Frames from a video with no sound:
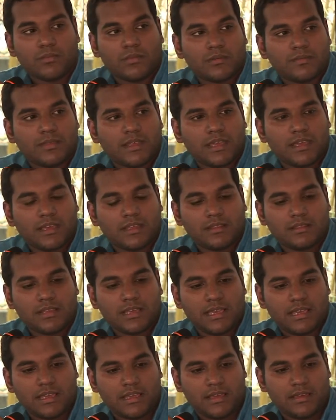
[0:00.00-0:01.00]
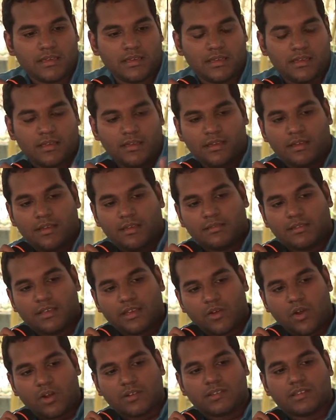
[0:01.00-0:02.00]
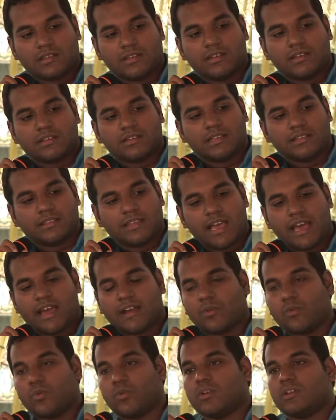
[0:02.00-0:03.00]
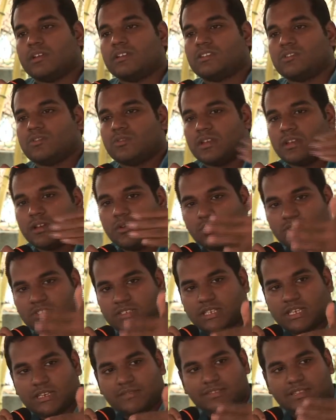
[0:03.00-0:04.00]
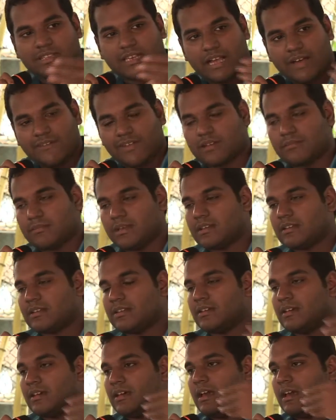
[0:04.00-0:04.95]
they consider that their role is to negotiate with the government,